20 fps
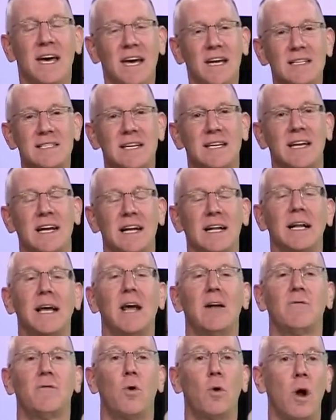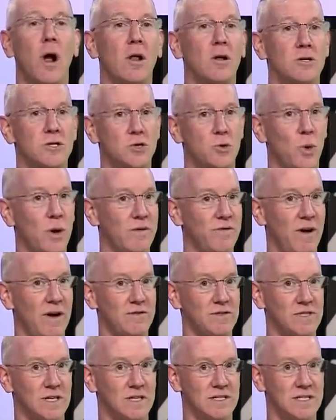Incidentally, at
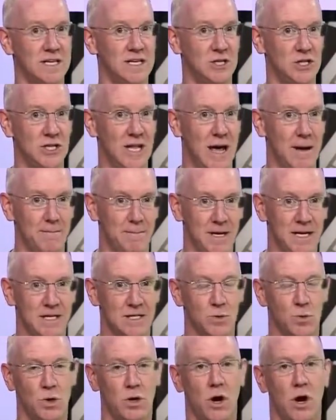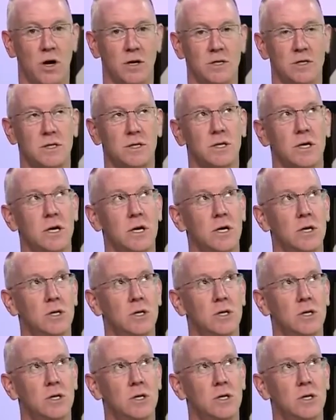$4.25 each, that means it would cost